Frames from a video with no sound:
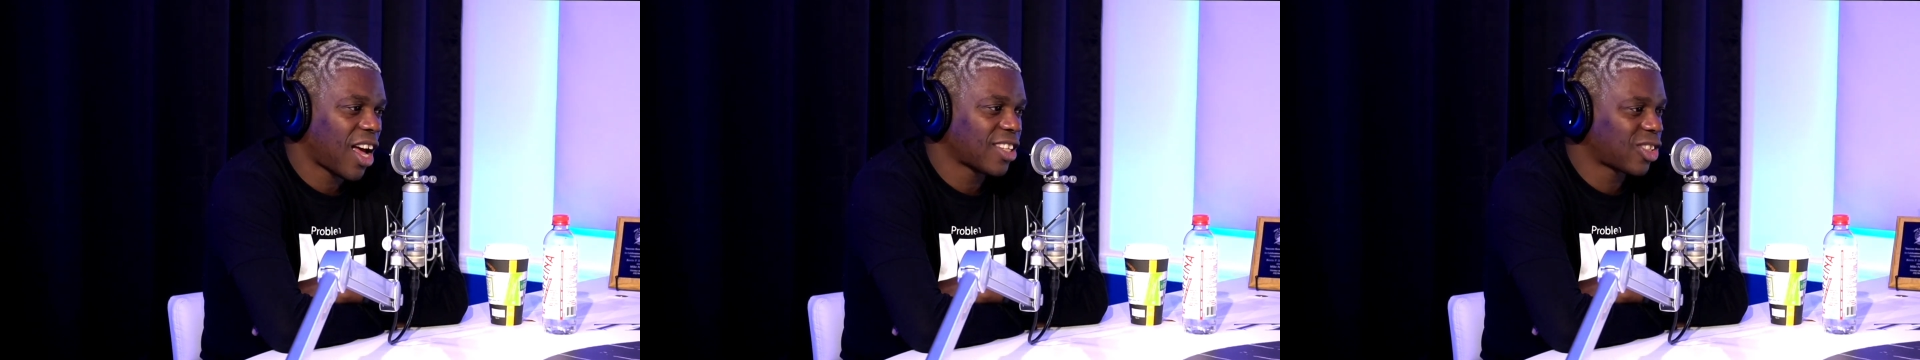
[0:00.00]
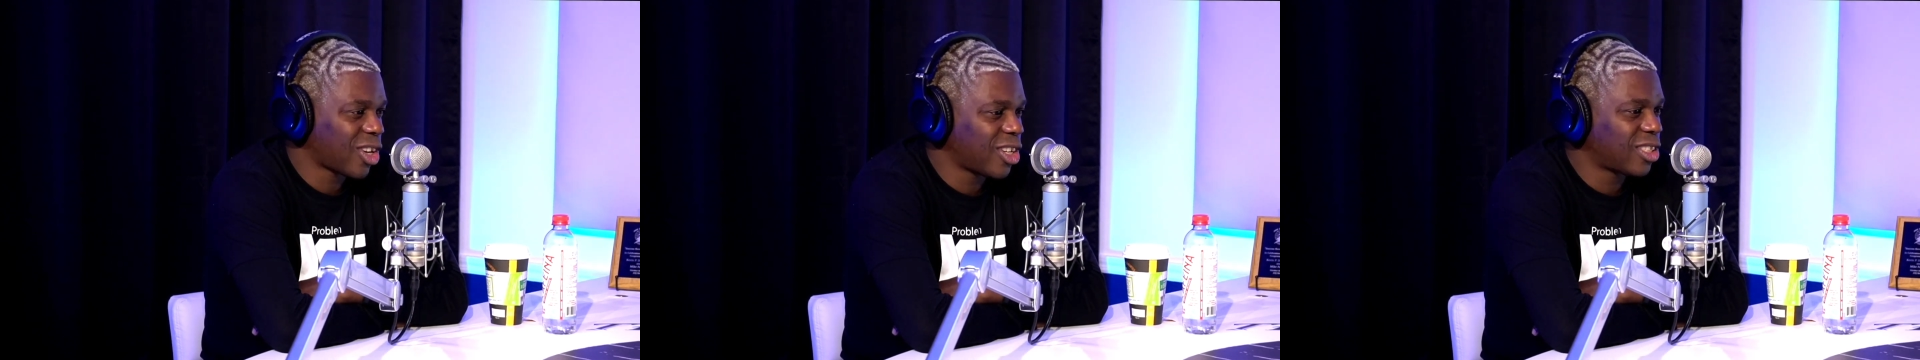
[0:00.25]
I
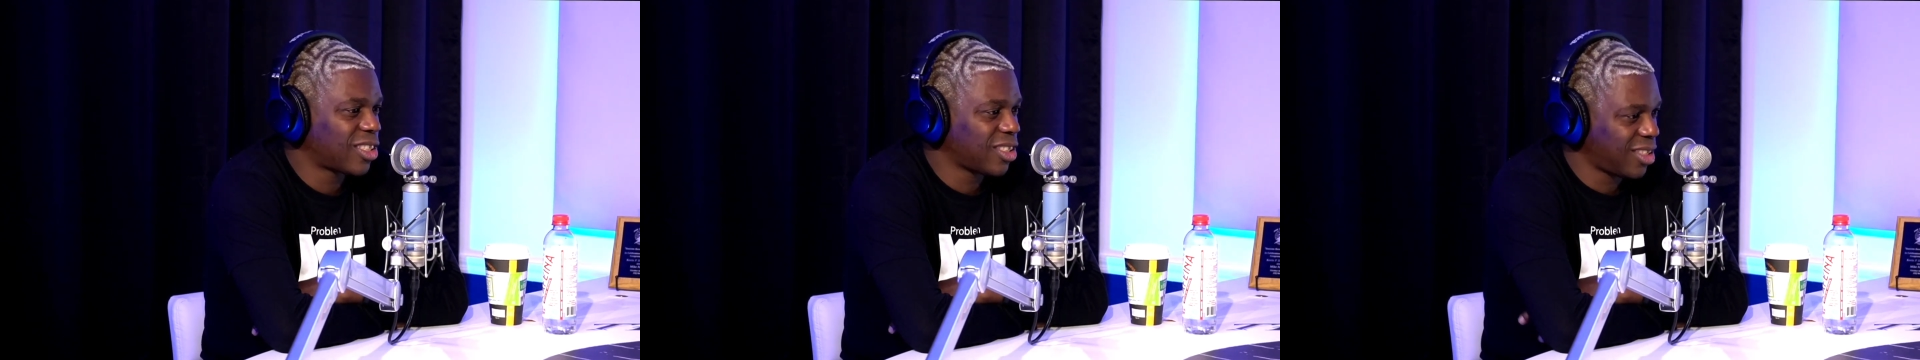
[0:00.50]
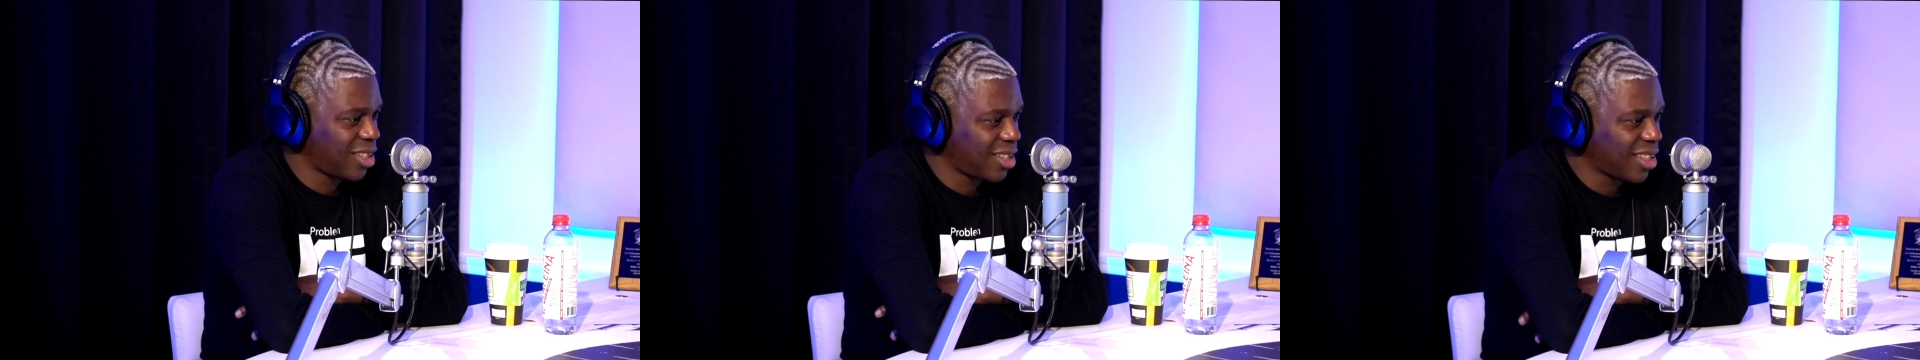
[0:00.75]
started
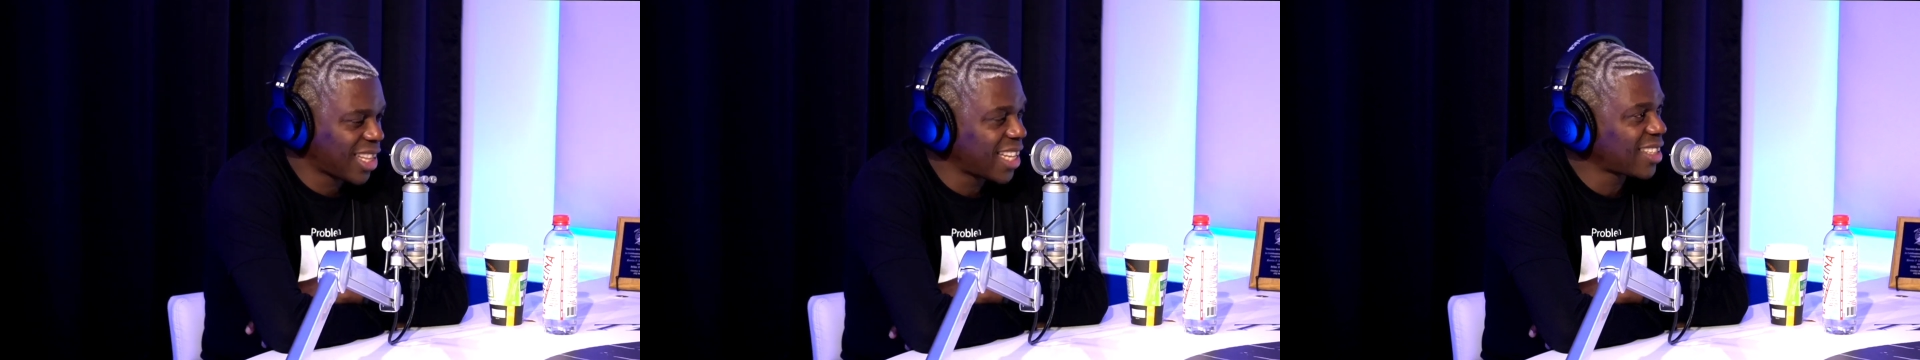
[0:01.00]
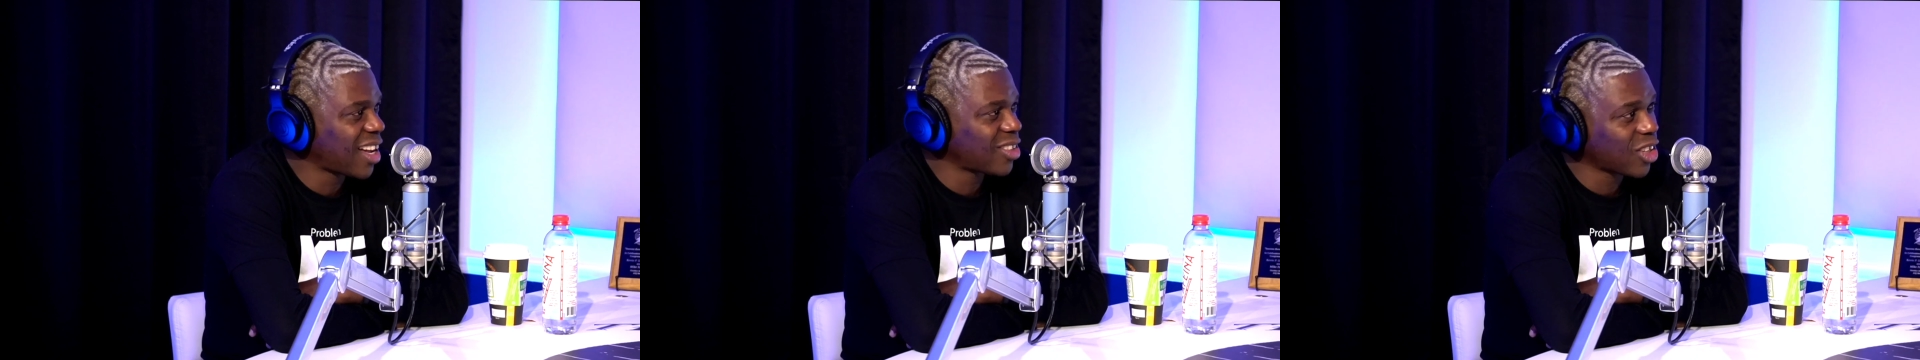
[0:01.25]
to
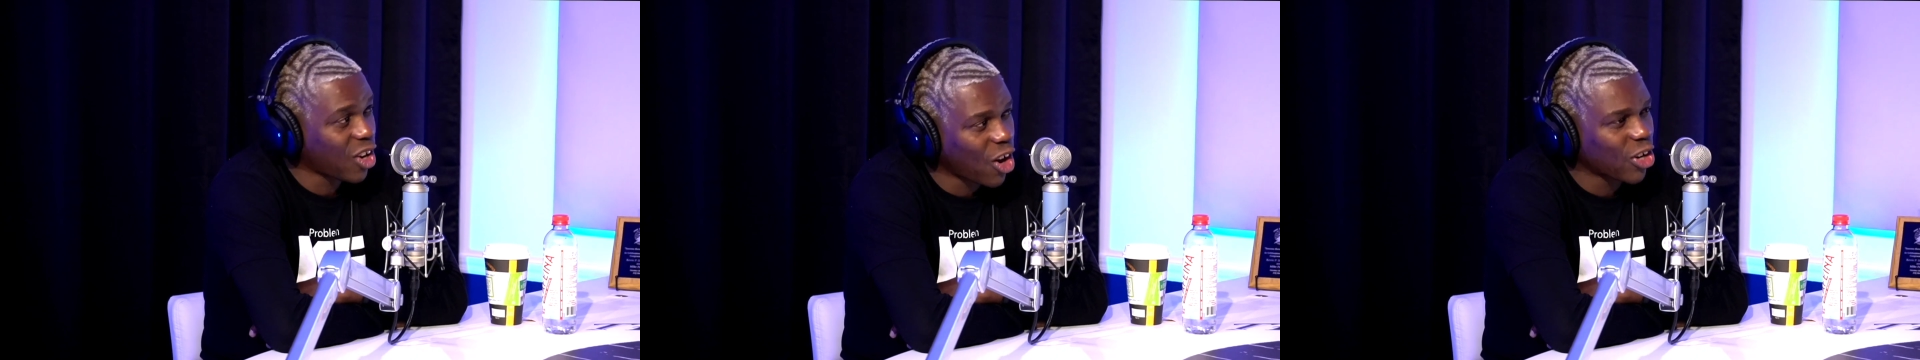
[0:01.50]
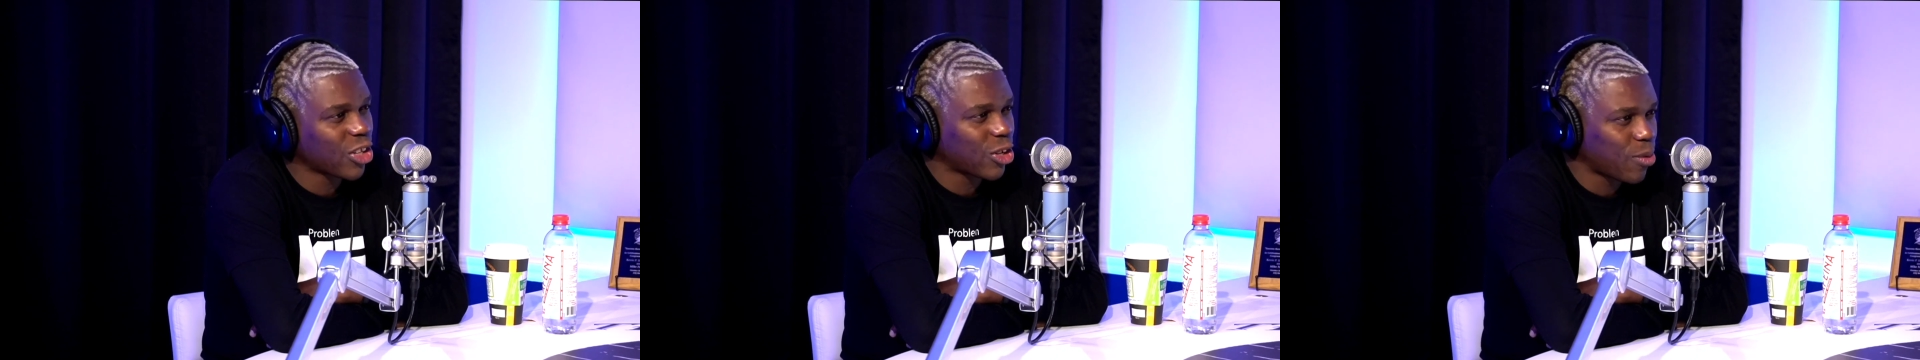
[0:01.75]
let down the
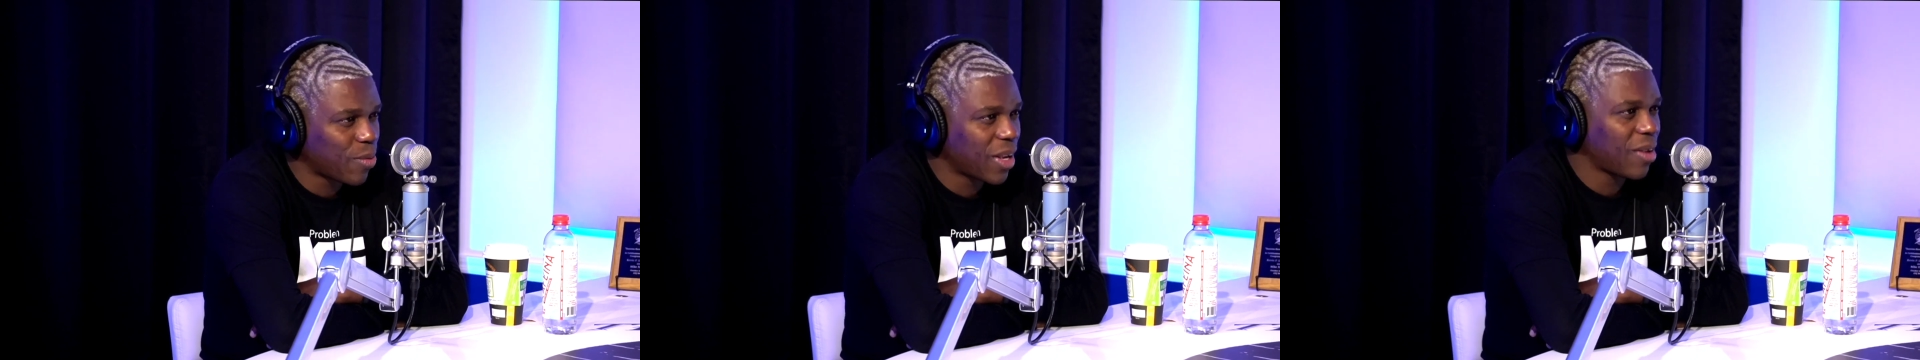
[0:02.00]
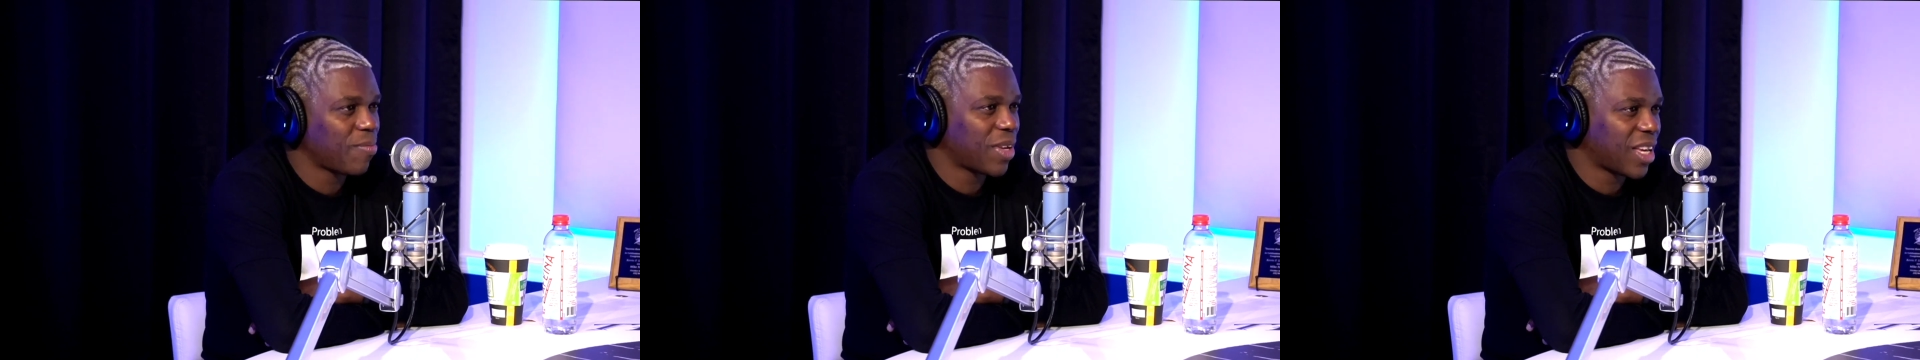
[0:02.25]
guard a little bit,